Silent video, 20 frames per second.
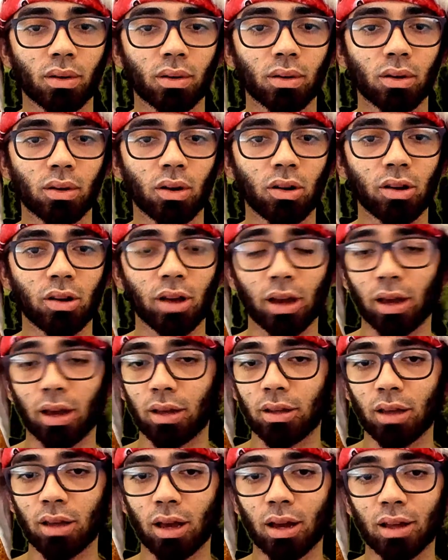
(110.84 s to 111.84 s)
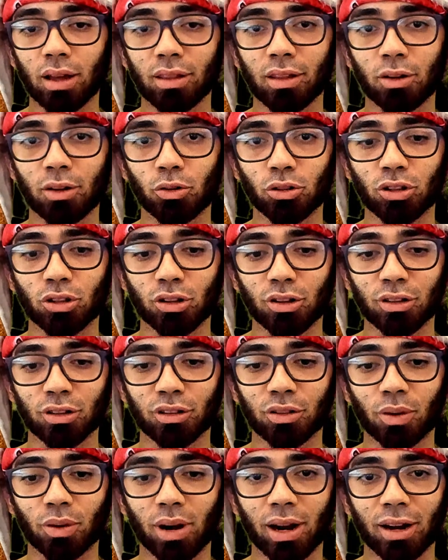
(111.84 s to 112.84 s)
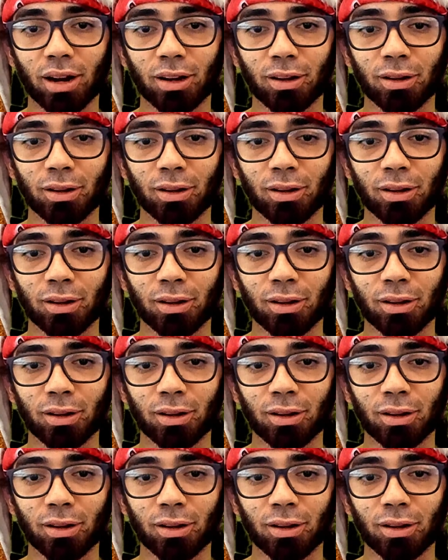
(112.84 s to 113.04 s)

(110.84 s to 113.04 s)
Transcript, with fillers: Okay, yeah, Naruto can try.